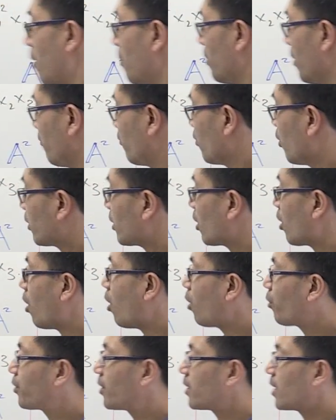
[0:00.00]
but if you look at the
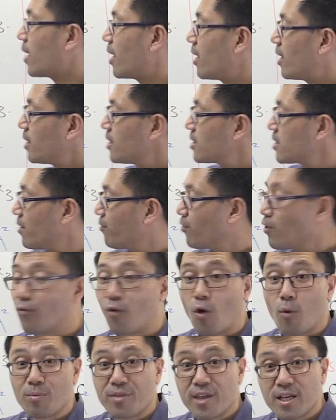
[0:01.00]
whole thing, at least if you
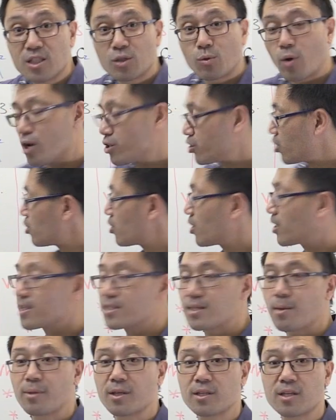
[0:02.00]
form this quotient, you get
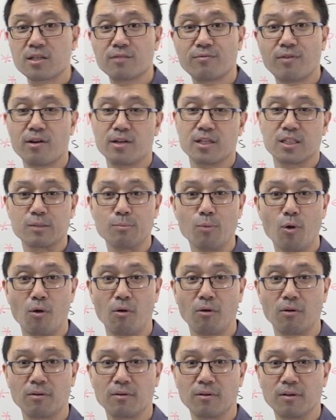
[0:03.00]
something that's very
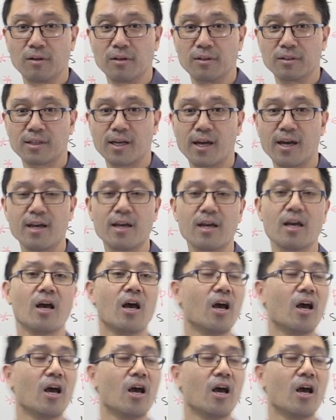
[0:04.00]
small, okay.